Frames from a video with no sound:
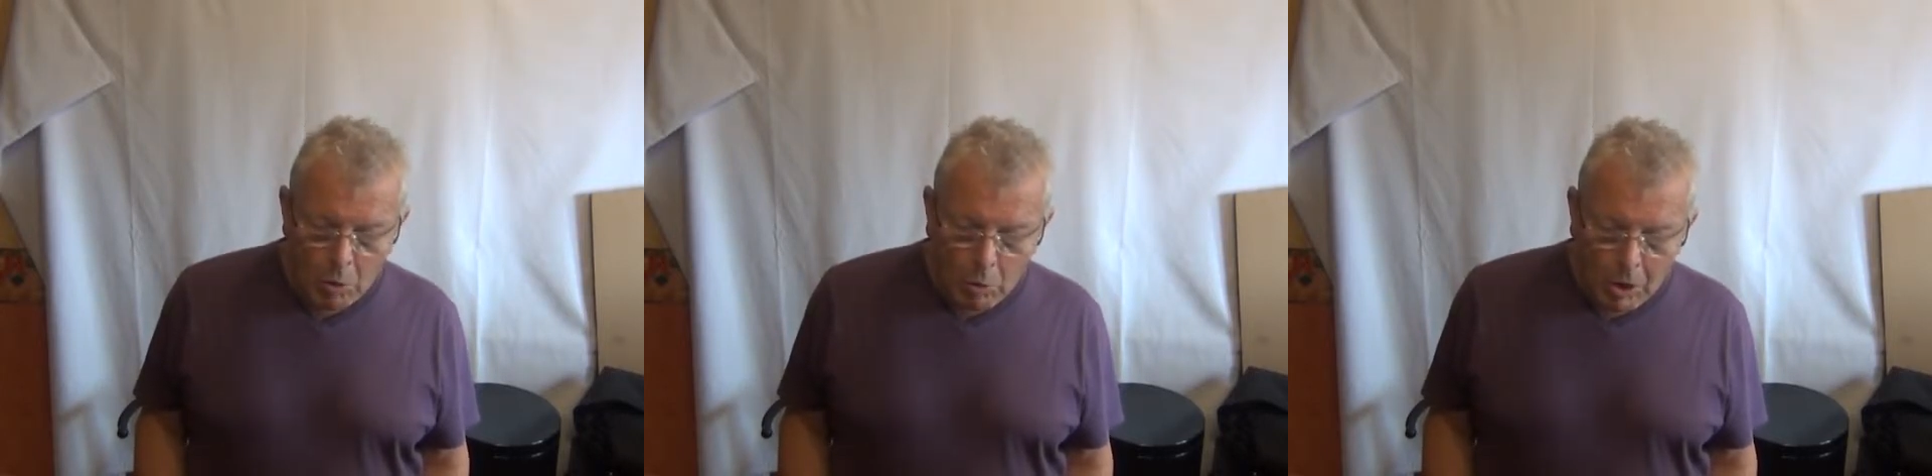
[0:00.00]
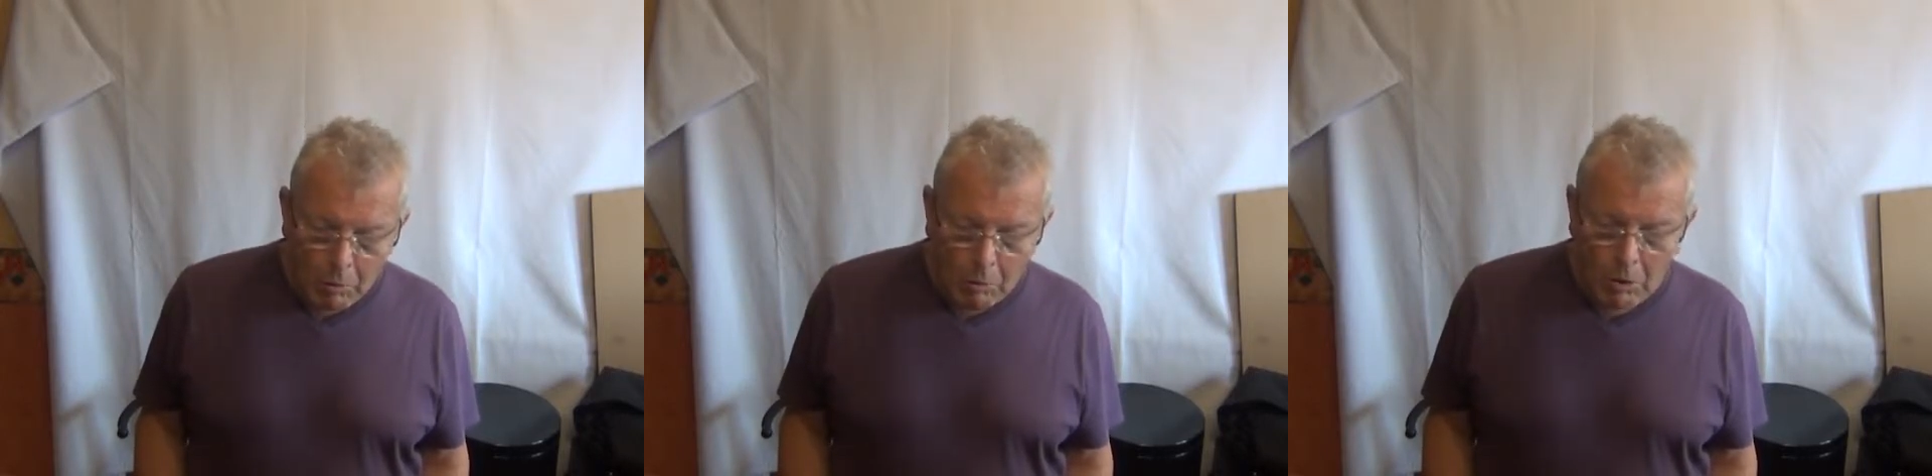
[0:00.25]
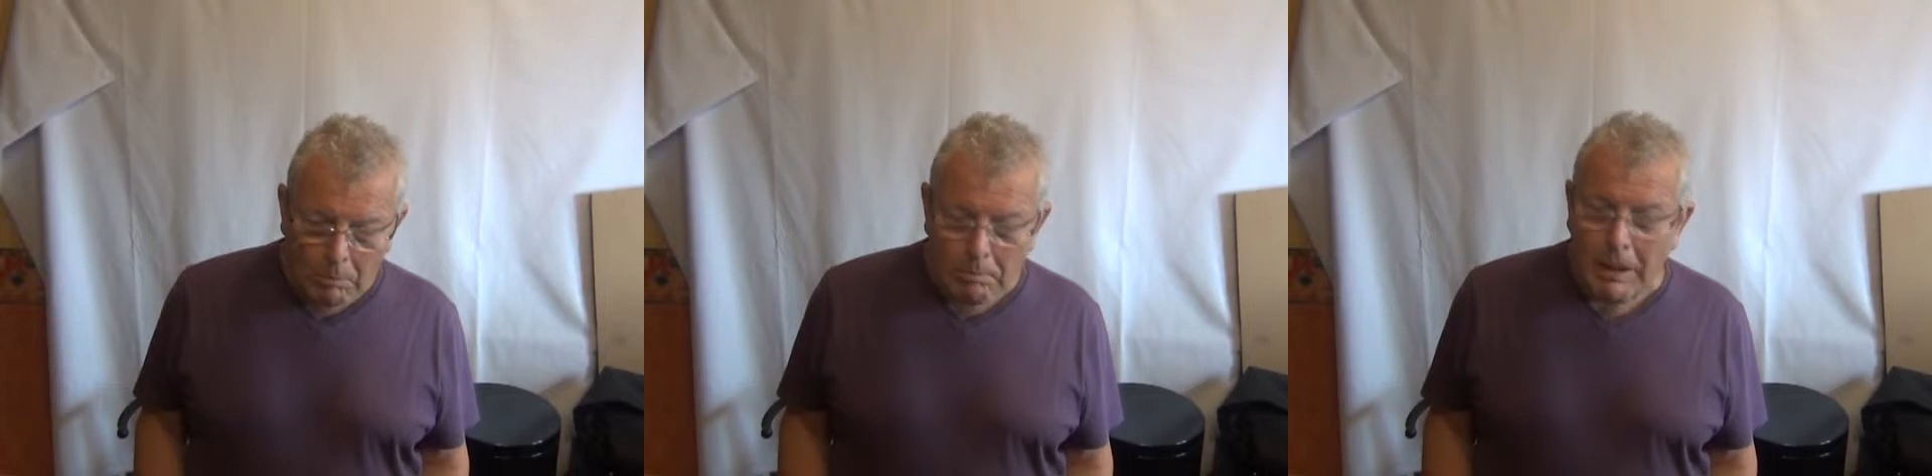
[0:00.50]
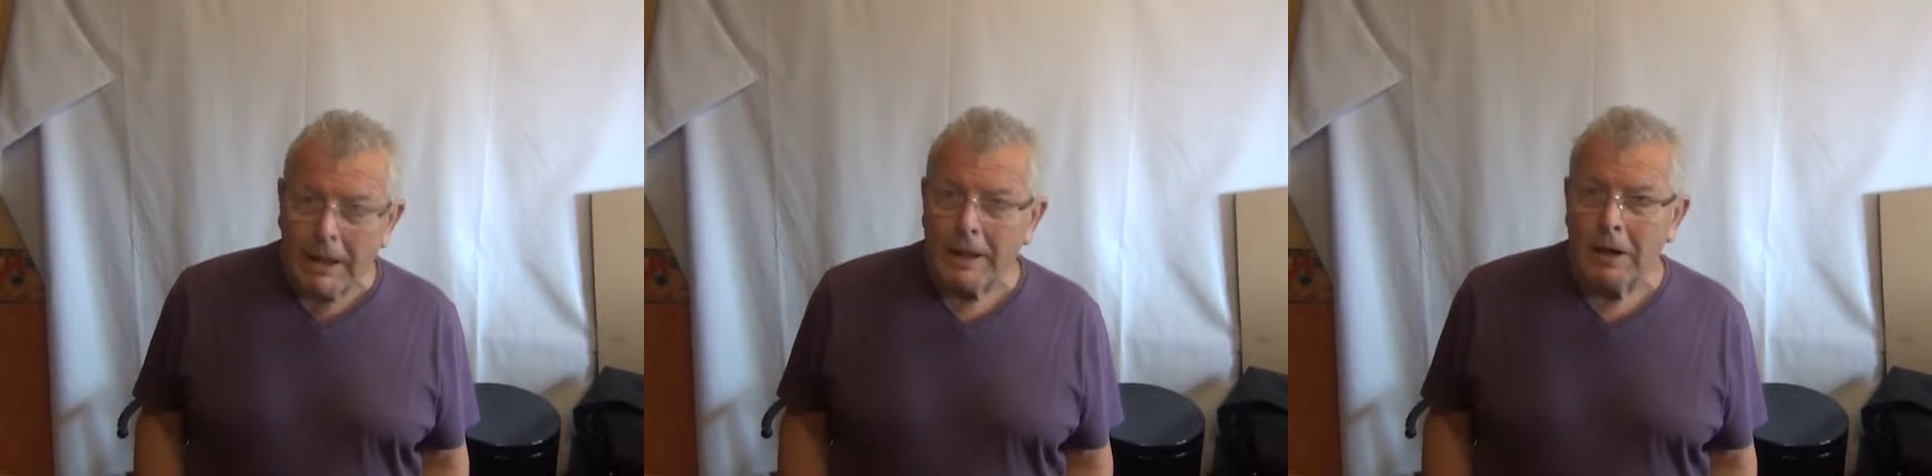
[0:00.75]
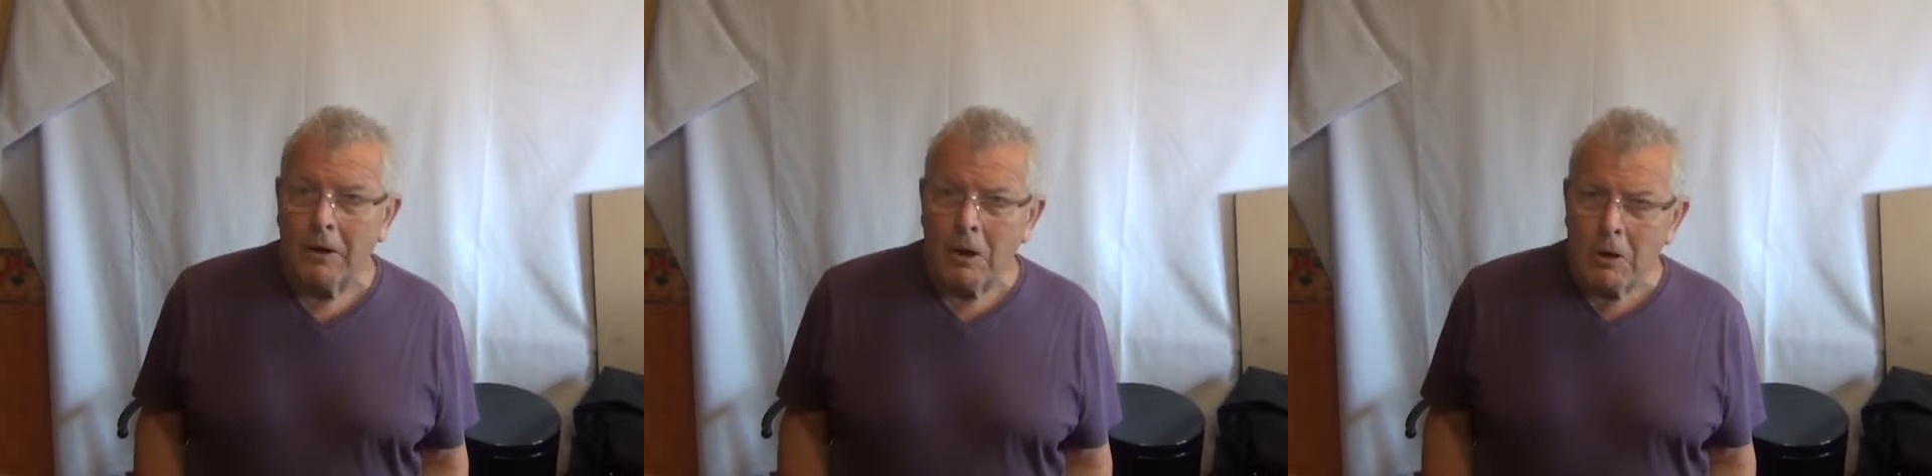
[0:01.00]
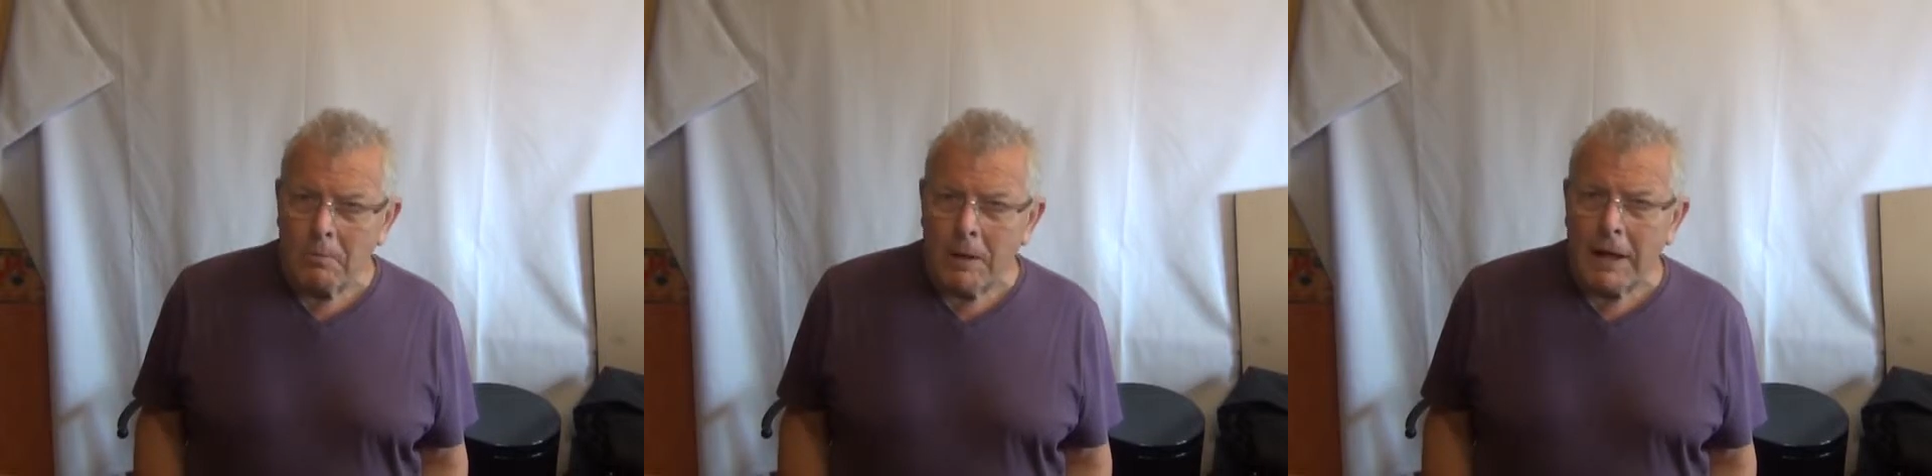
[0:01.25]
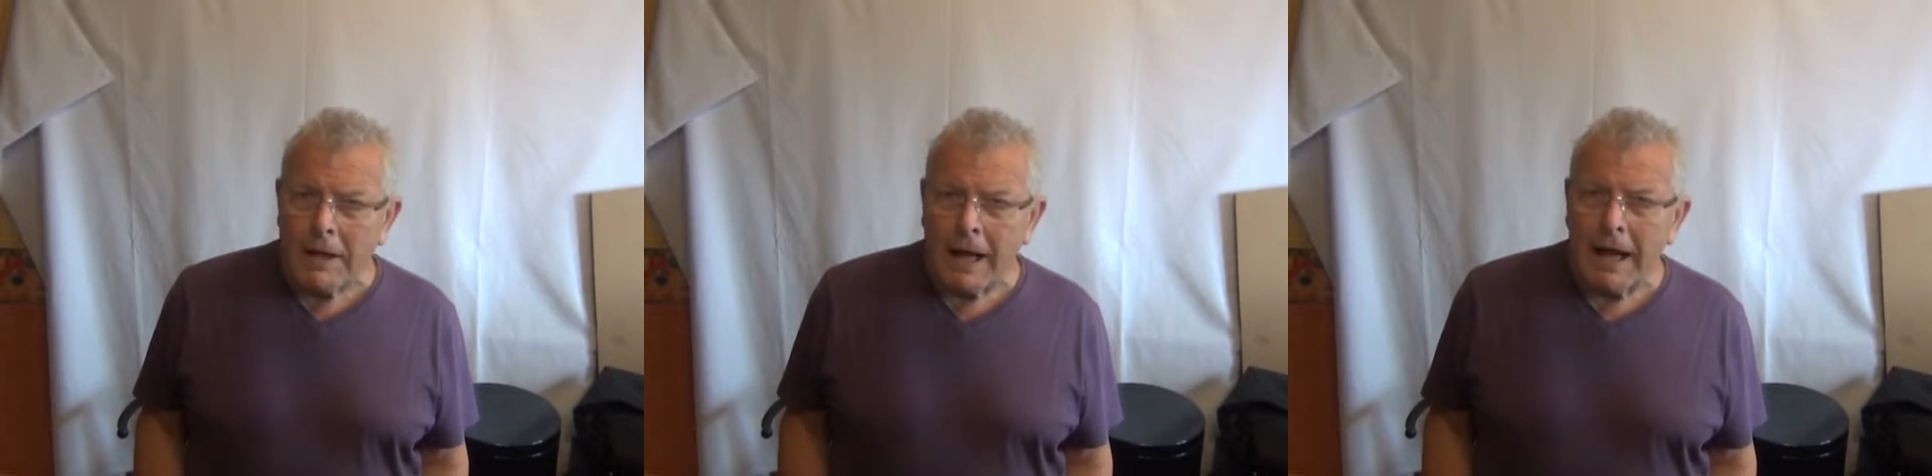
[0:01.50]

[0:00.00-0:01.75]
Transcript: What will be the new me?